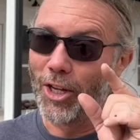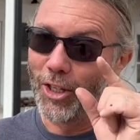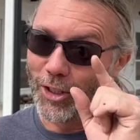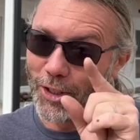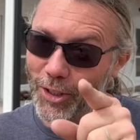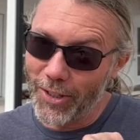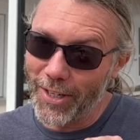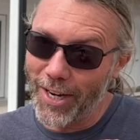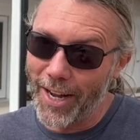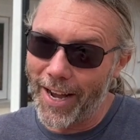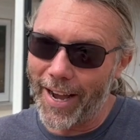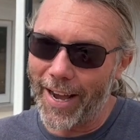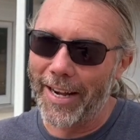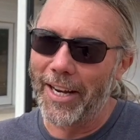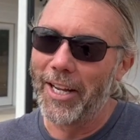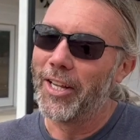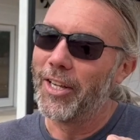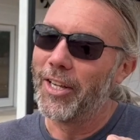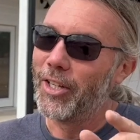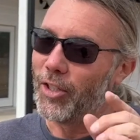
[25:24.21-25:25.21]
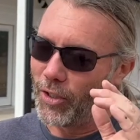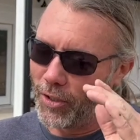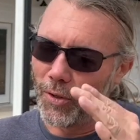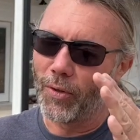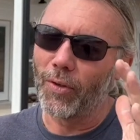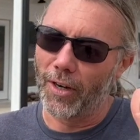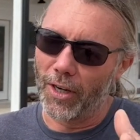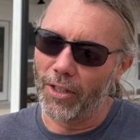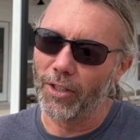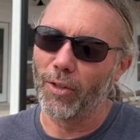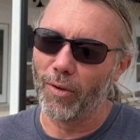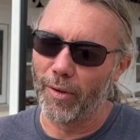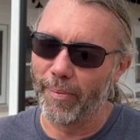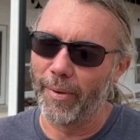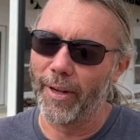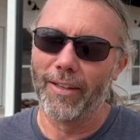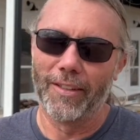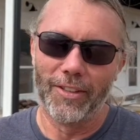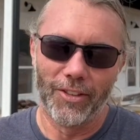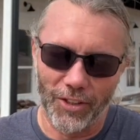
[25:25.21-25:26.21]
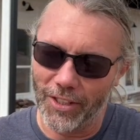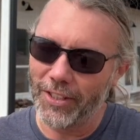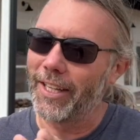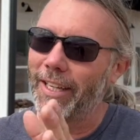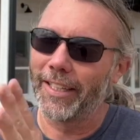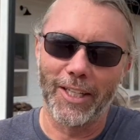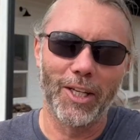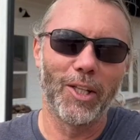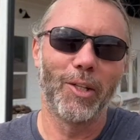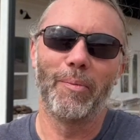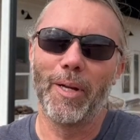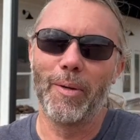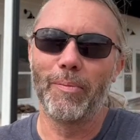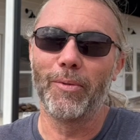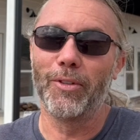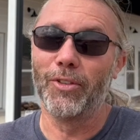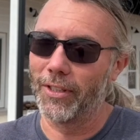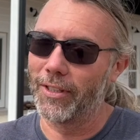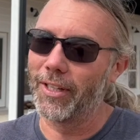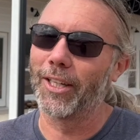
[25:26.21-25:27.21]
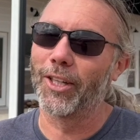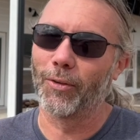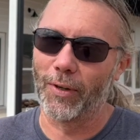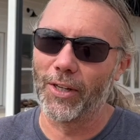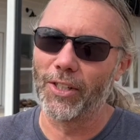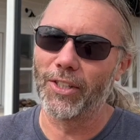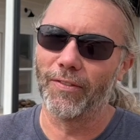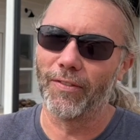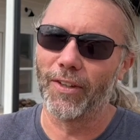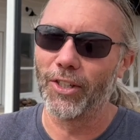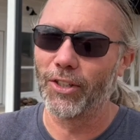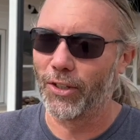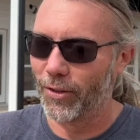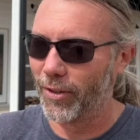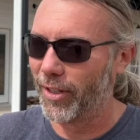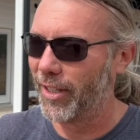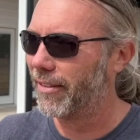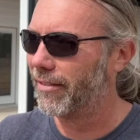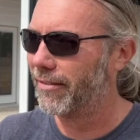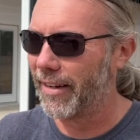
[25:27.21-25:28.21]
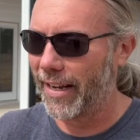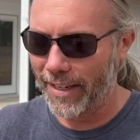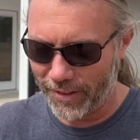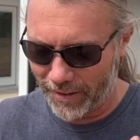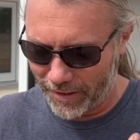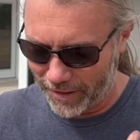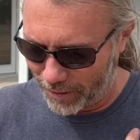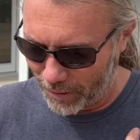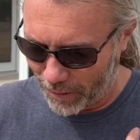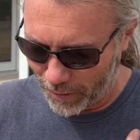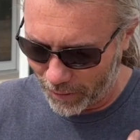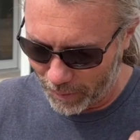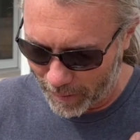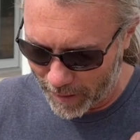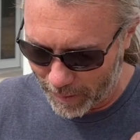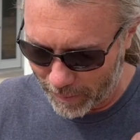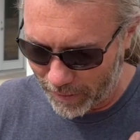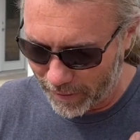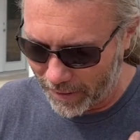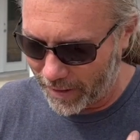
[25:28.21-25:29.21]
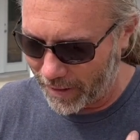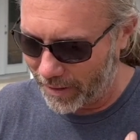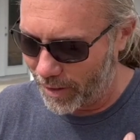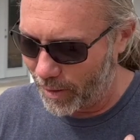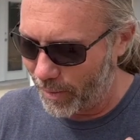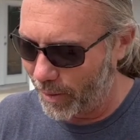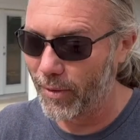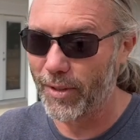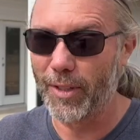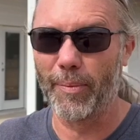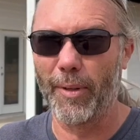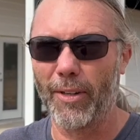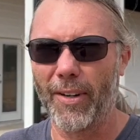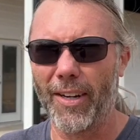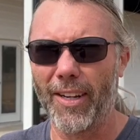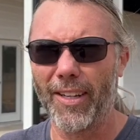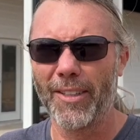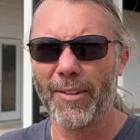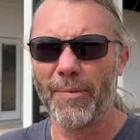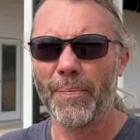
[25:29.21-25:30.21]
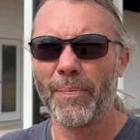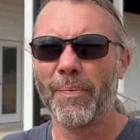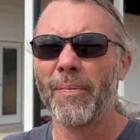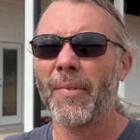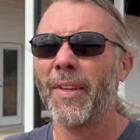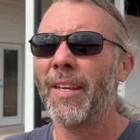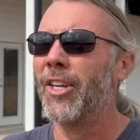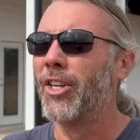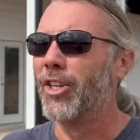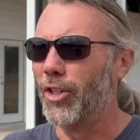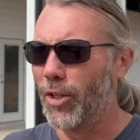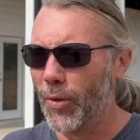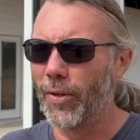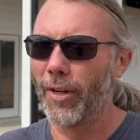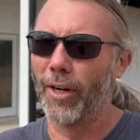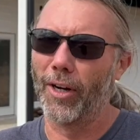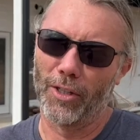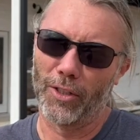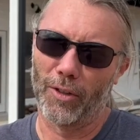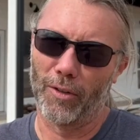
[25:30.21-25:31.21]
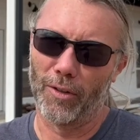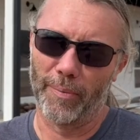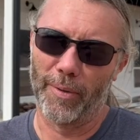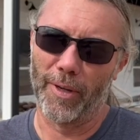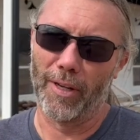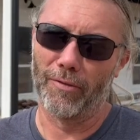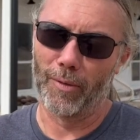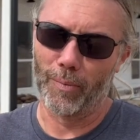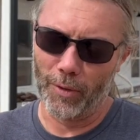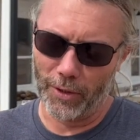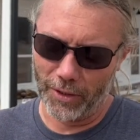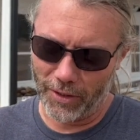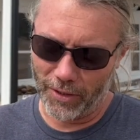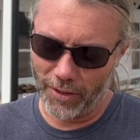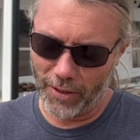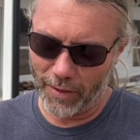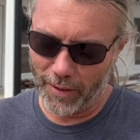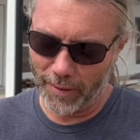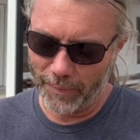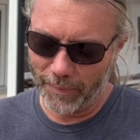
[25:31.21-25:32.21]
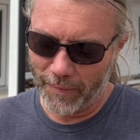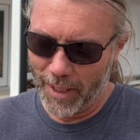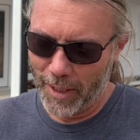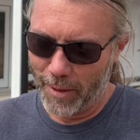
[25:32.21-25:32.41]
You're not you can also repent. Just like the other people, just like the rest of us, dirty, nasty, gross people that nobody wants to be around, you can also repent from what you're doing.